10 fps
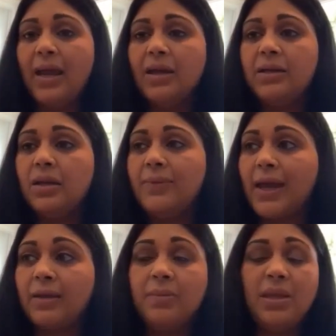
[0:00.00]

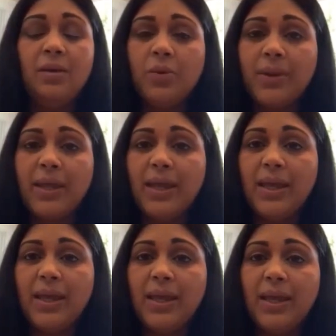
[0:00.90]
And that can be
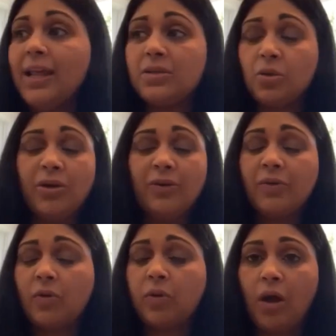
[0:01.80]
really any
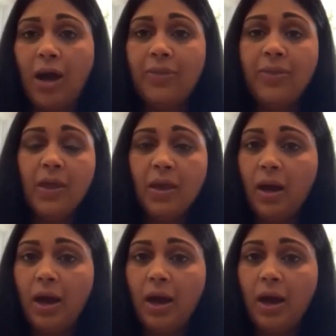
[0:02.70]
sort of cloth